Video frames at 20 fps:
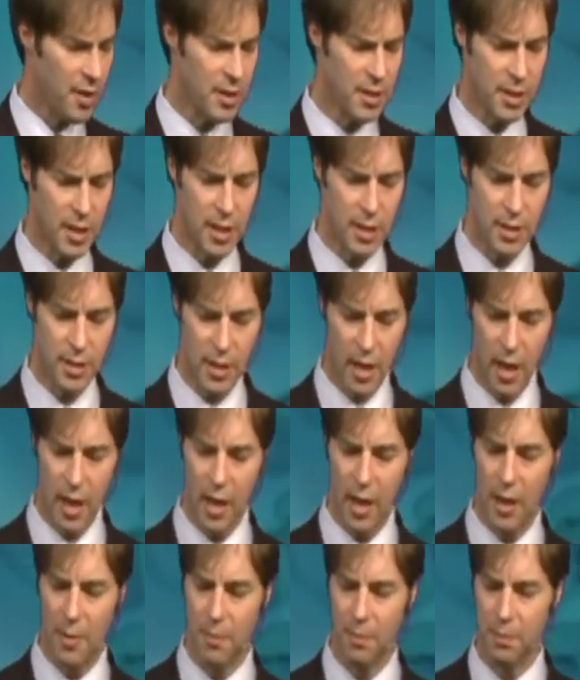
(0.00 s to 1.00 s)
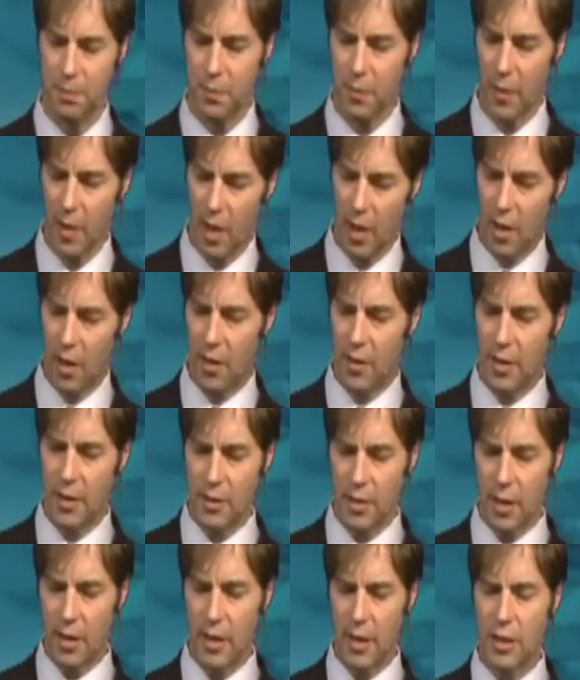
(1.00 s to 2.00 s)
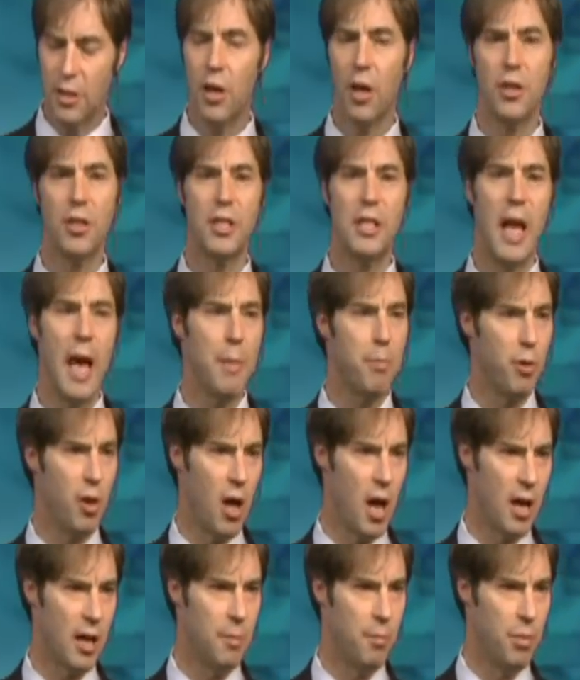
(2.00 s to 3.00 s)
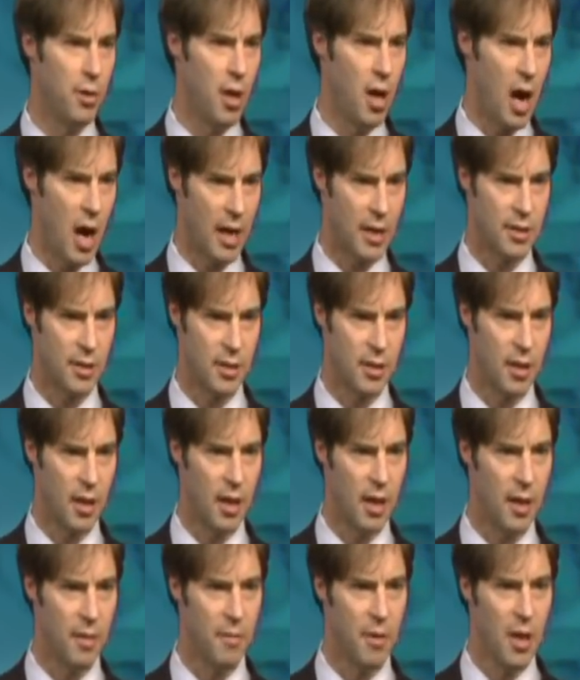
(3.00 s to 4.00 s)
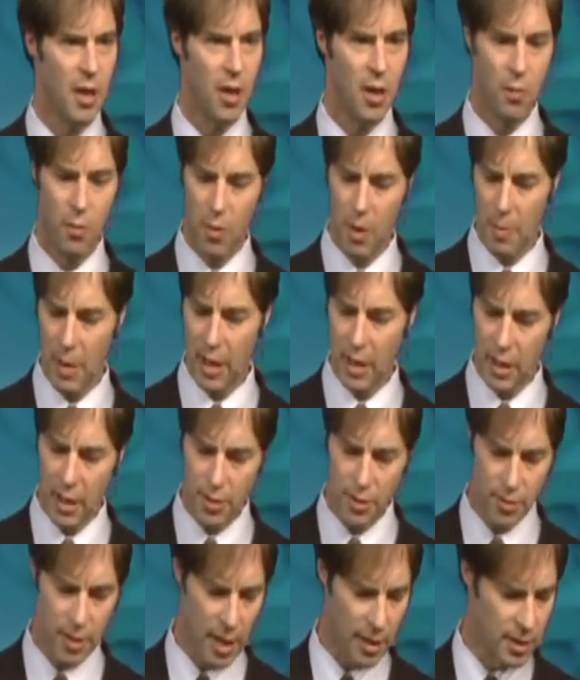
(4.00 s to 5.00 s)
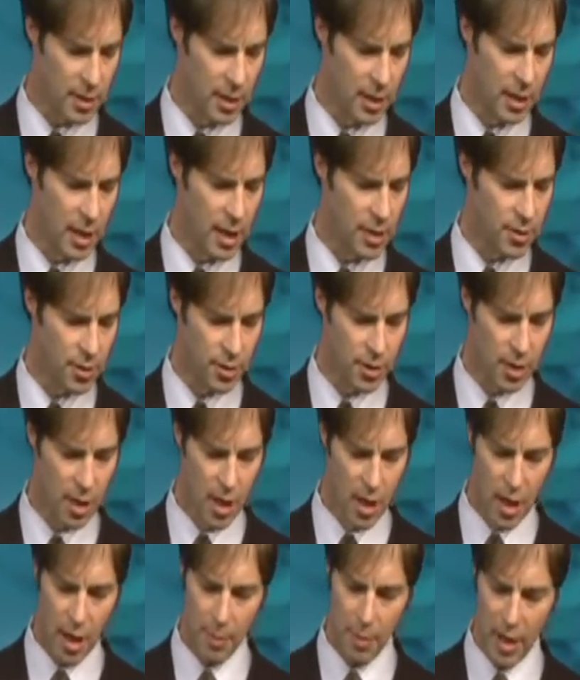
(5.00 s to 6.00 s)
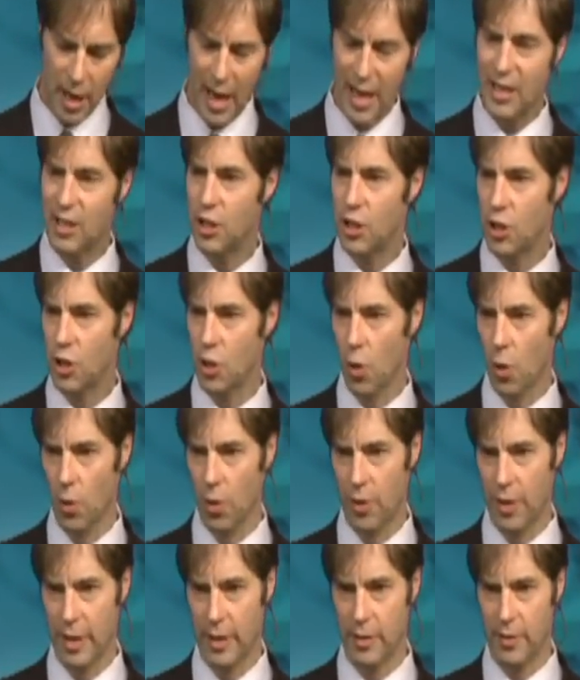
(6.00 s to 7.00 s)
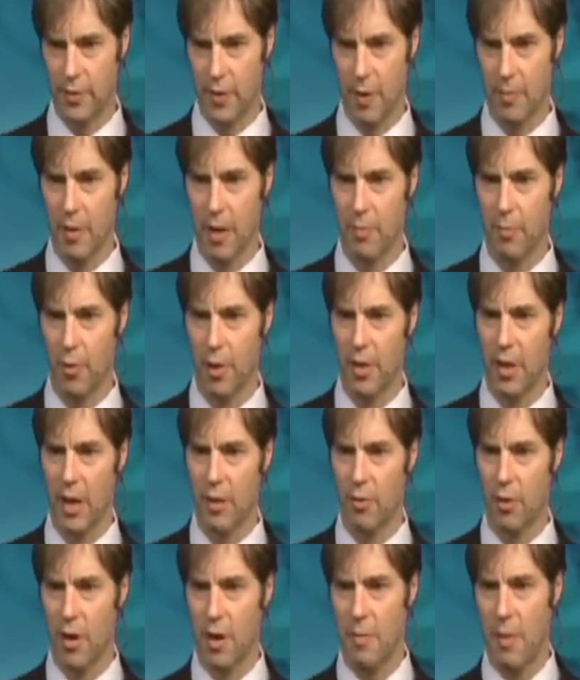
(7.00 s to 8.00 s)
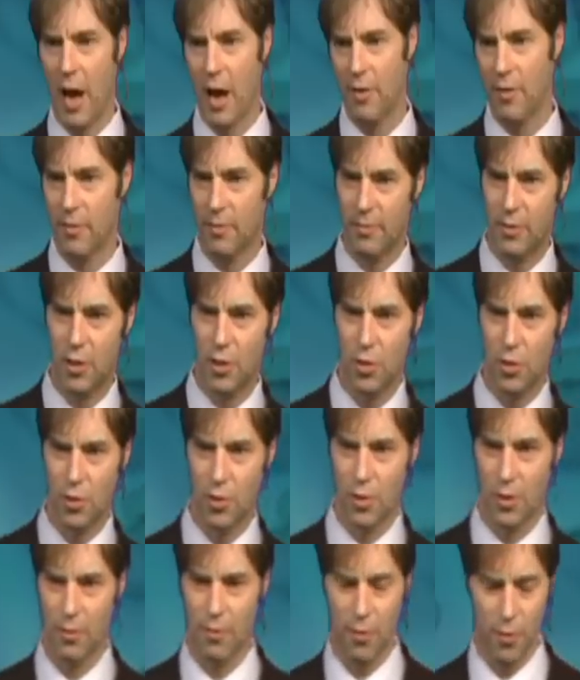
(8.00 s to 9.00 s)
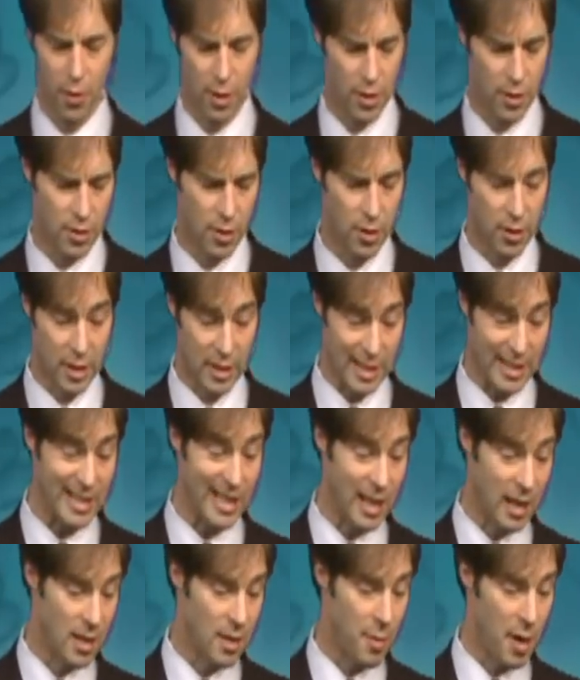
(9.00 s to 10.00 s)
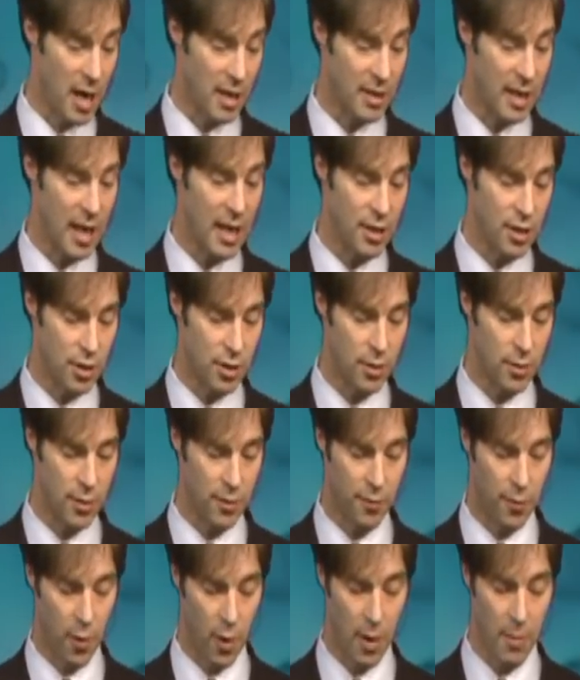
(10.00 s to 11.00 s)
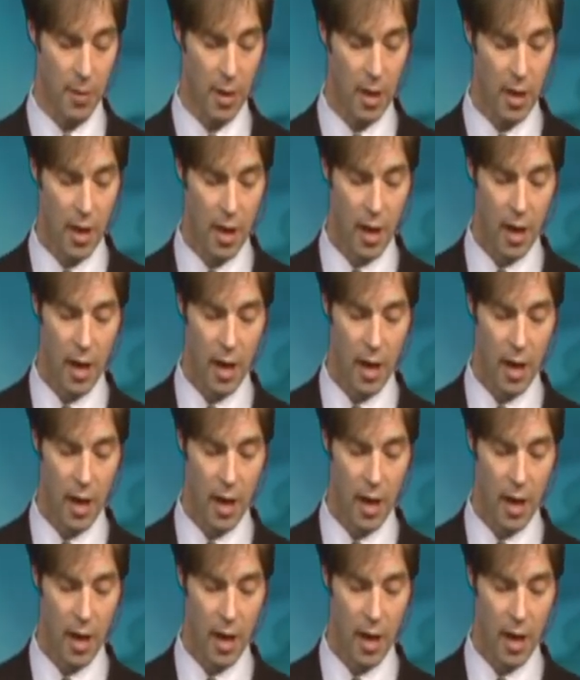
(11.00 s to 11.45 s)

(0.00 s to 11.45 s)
This is these are SnapLock blocks. My kids are now teenagers, but I stole these from them when they were about 2 or 4 years old, because it said on the box ages 2 to 4.